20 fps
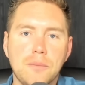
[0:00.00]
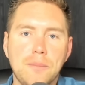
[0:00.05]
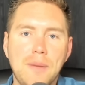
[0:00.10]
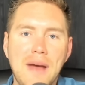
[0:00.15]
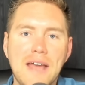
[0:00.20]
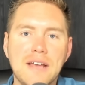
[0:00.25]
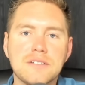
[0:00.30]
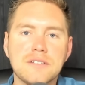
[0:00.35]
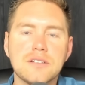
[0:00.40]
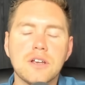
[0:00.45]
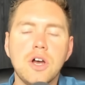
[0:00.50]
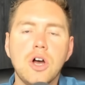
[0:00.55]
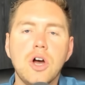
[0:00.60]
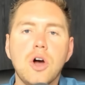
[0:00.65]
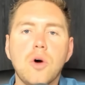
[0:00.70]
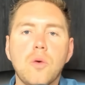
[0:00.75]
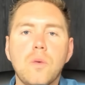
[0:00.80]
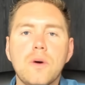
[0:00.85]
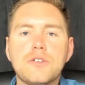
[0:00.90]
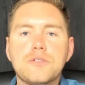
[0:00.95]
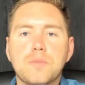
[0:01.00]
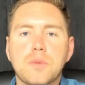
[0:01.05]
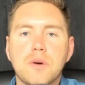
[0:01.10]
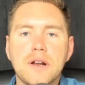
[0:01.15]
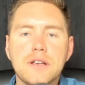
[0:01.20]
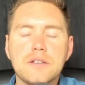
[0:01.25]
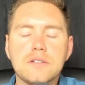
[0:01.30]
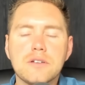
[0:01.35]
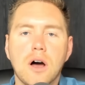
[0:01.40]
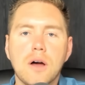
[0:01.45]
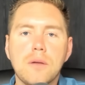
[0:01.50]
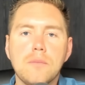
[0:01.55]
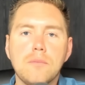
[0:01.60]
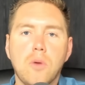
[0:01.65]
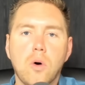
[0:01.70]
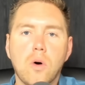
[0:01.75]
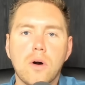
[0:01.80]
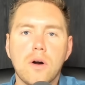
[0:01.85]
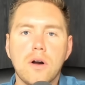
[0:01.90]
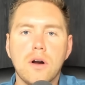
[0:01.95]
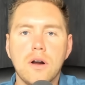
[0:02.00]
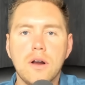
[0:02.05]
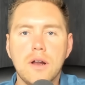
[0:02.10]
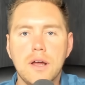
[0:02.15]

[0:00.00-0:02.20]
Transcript: banks, which brings on more